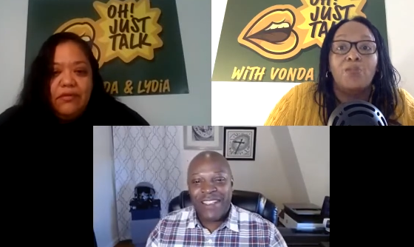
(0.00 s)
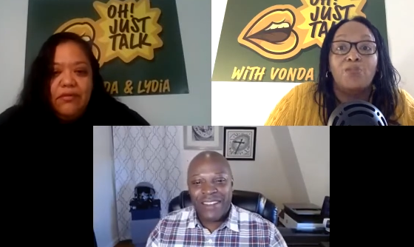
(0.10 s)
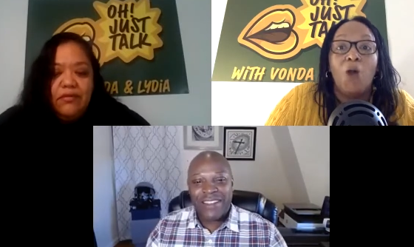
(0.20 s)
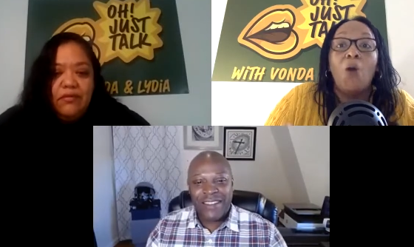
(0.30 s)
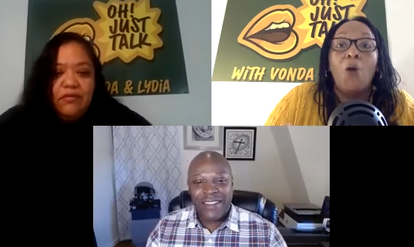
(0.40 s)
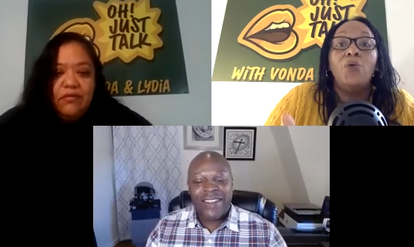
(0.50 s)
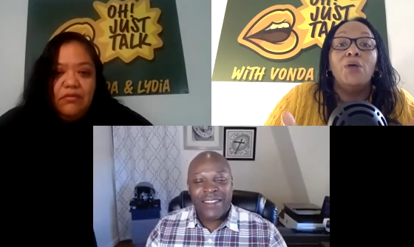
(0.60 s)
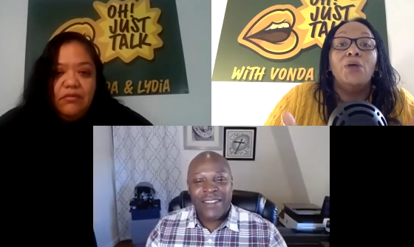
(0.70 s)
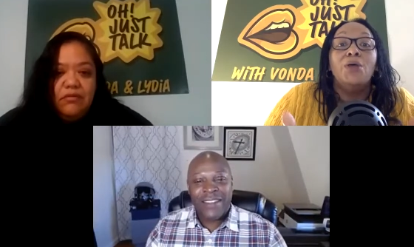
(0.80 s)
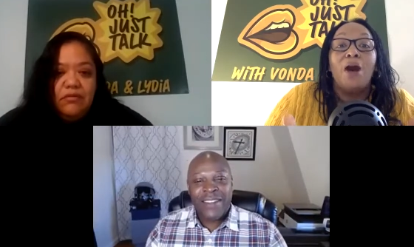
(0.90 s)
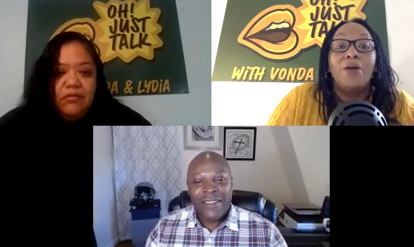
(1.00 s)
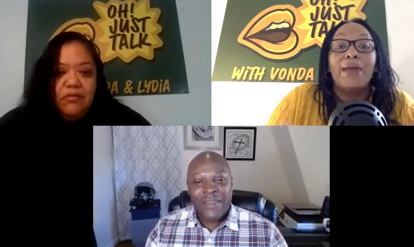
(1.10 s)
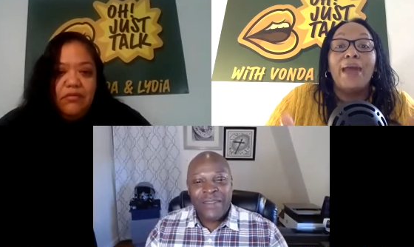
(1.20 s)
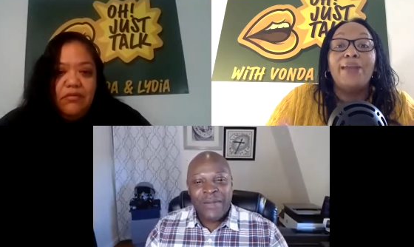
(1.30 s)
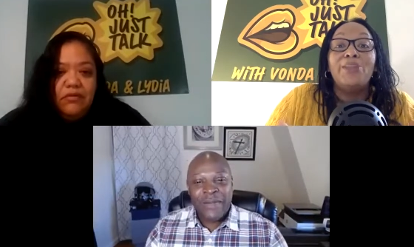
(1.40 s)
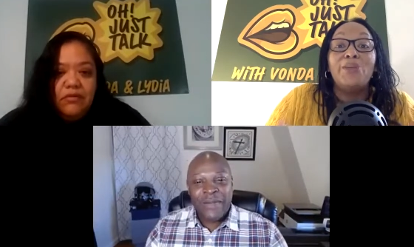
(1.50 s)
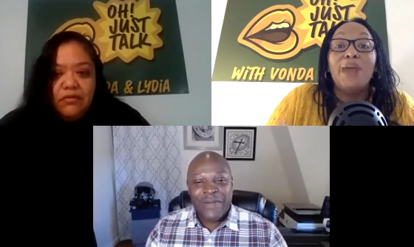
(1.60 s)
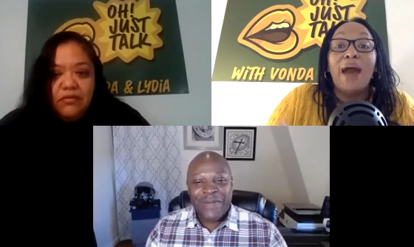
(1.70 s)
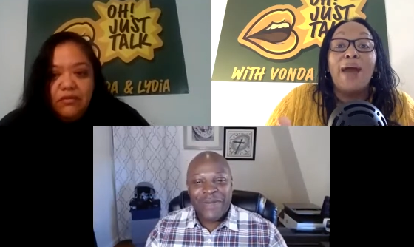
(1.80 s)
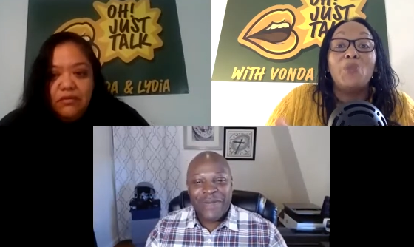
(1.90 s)
Speaker 1: so okay and you
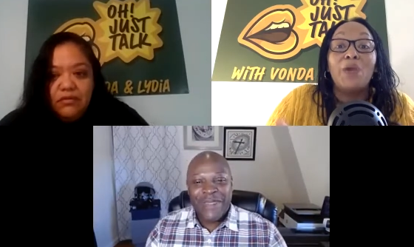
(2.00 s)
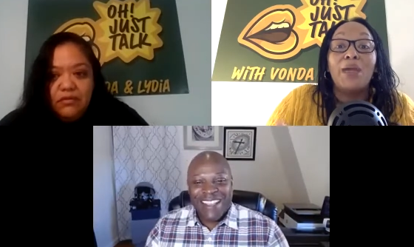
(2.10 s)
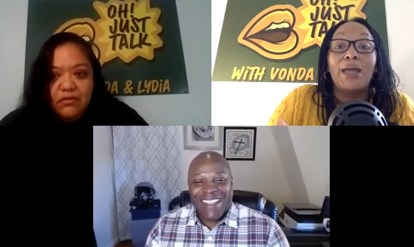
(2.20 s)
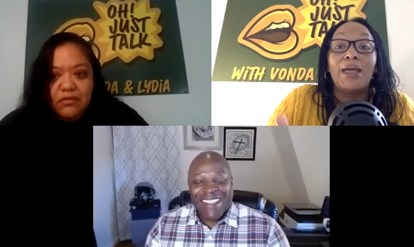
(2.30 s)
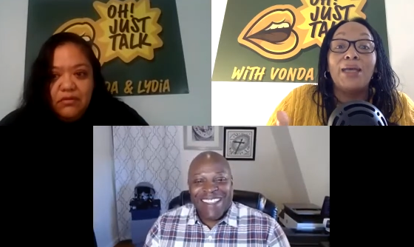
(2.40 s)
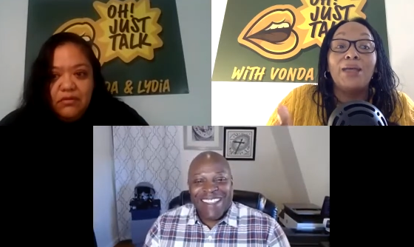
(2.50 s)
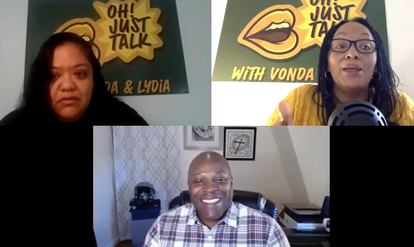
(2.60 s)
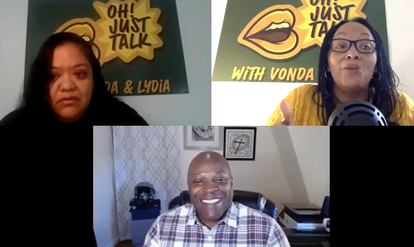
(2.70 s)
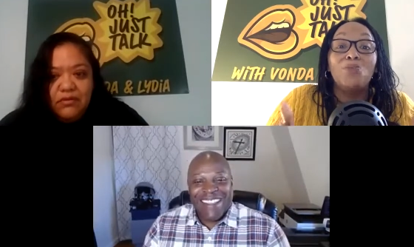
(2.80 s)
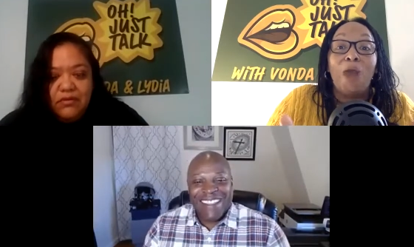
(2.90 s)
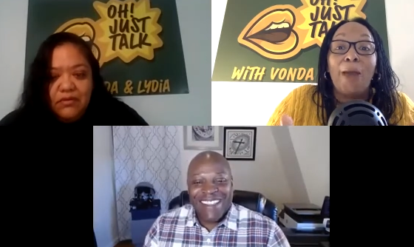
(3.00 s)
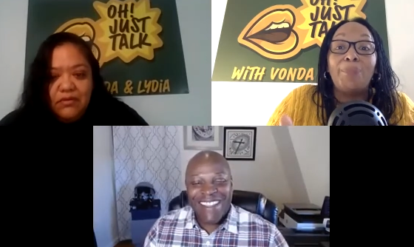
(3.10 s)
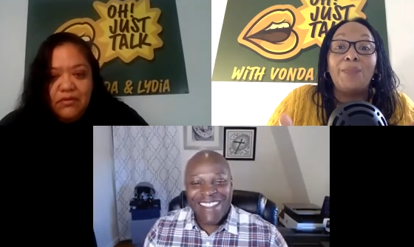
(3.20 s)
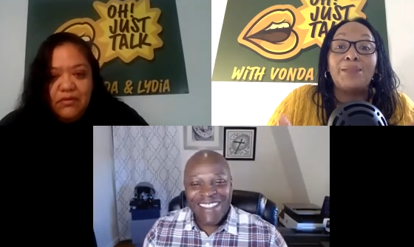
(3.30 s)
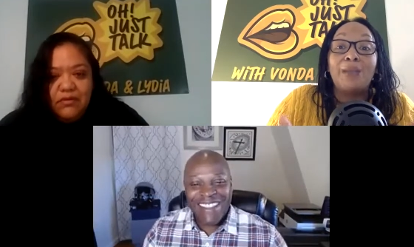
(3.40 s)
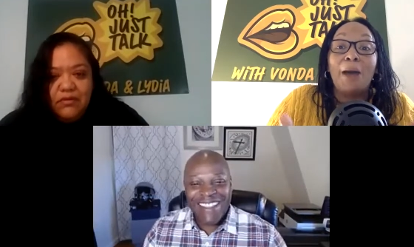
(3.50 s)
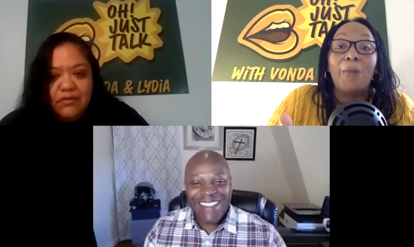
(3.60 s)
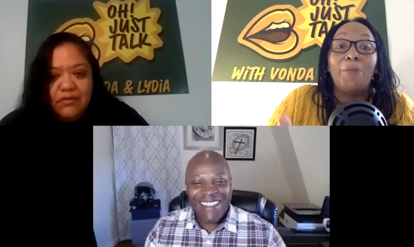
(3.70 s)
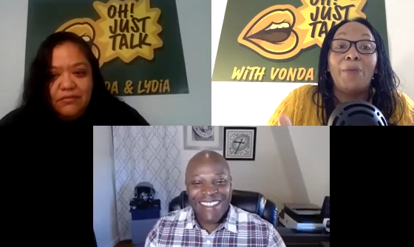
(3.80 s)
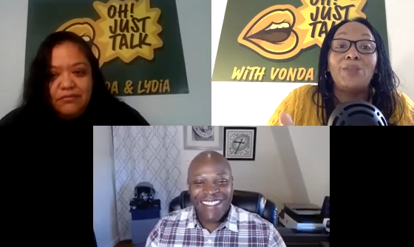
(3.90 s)
guys we're gonna wrap this
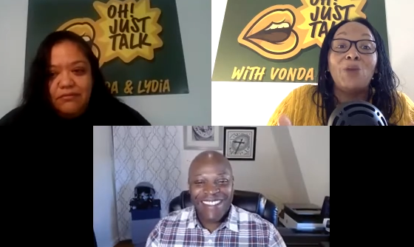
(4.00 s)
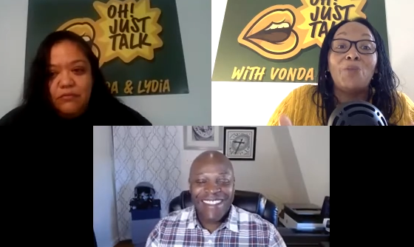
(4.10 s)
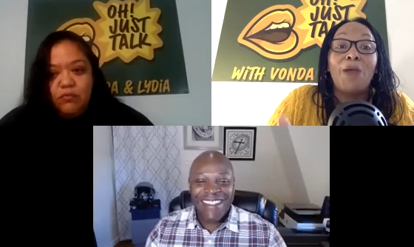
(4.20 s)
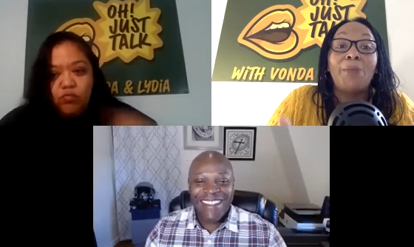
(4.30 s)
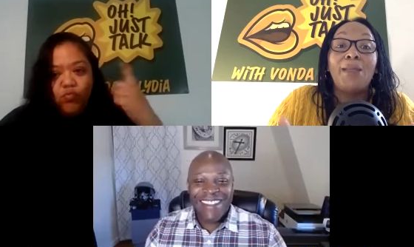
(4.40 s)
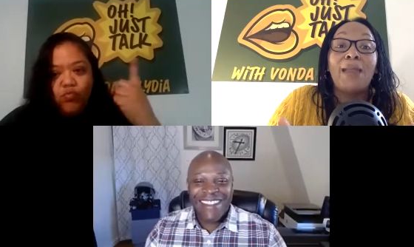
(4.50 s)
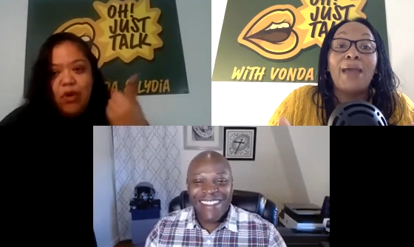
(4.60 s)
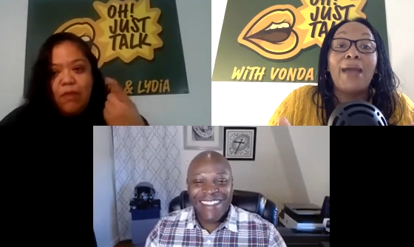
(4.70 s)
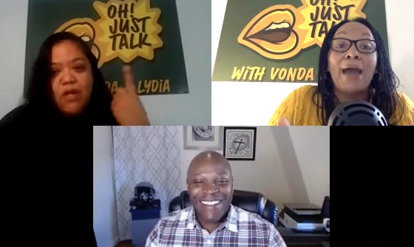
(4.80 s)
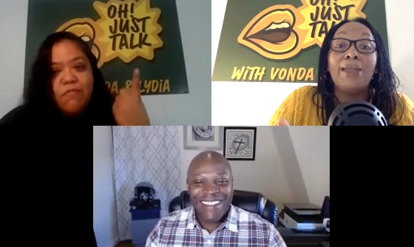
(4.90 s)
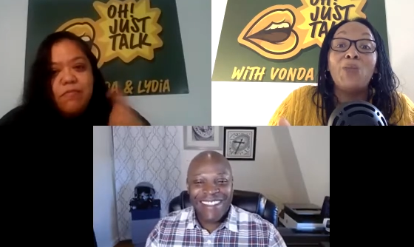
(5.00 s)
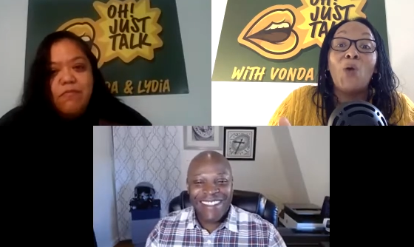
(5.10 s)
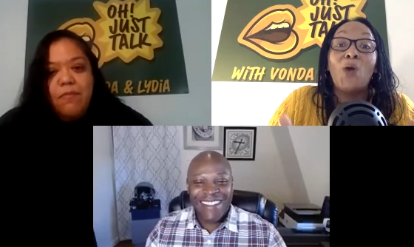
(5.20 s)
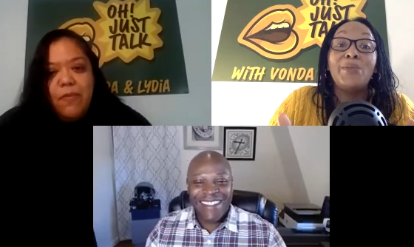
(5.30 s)
up but you're probably like i didn't know it